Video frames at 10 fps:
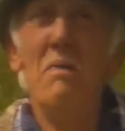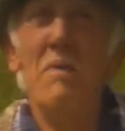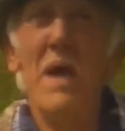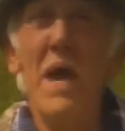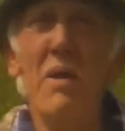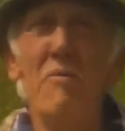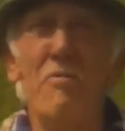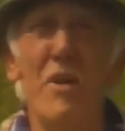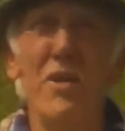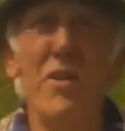There in
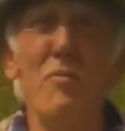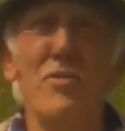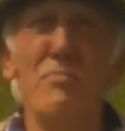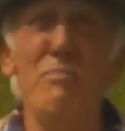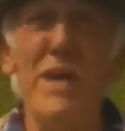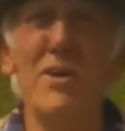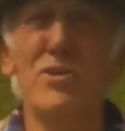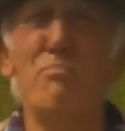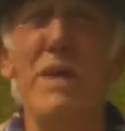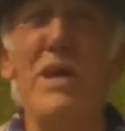front of him was the
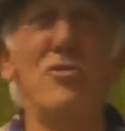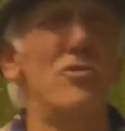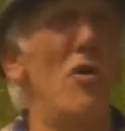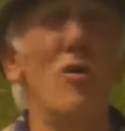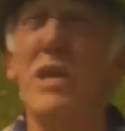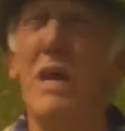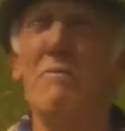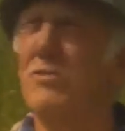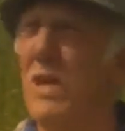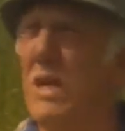biggest beanstalk he'd
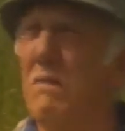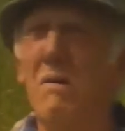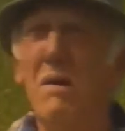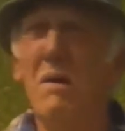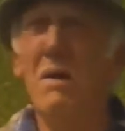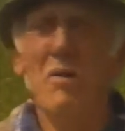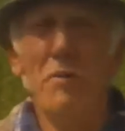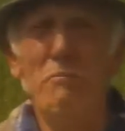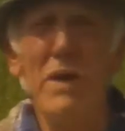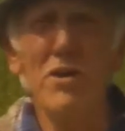ever seen.
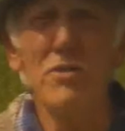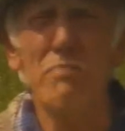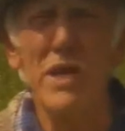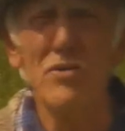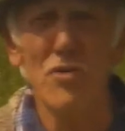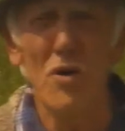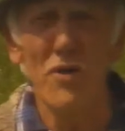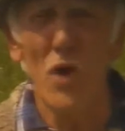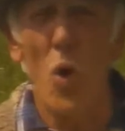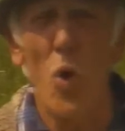The biggest beanstalk
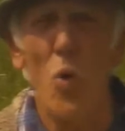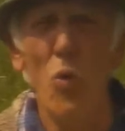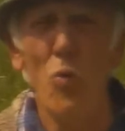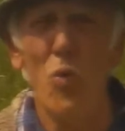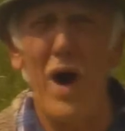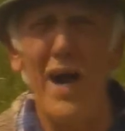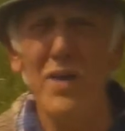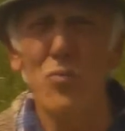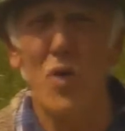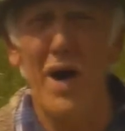in the whole
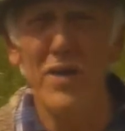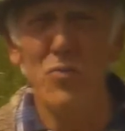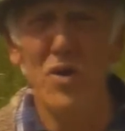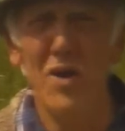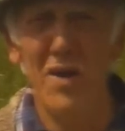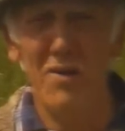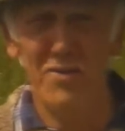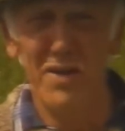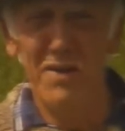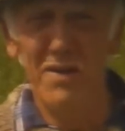wide, wide
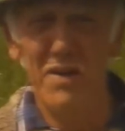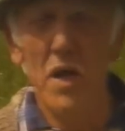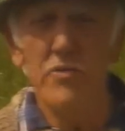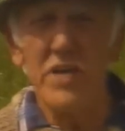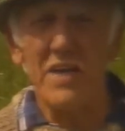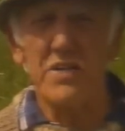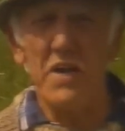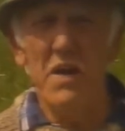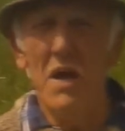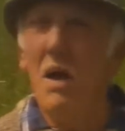world. Jack
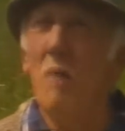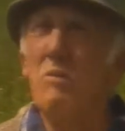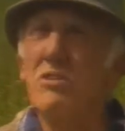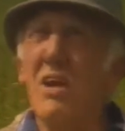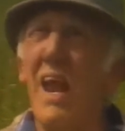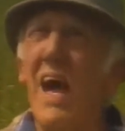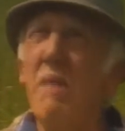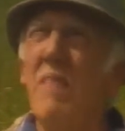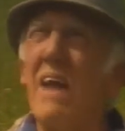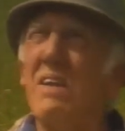said, I must
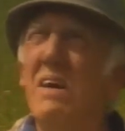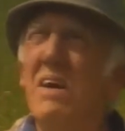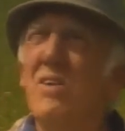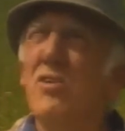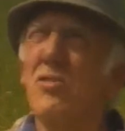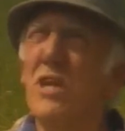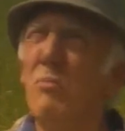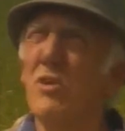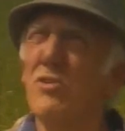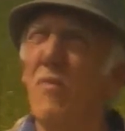climb that to see
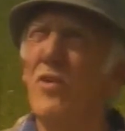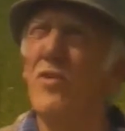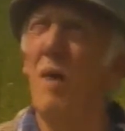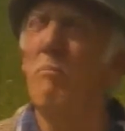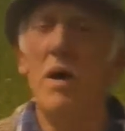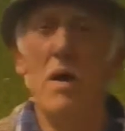what's on the top.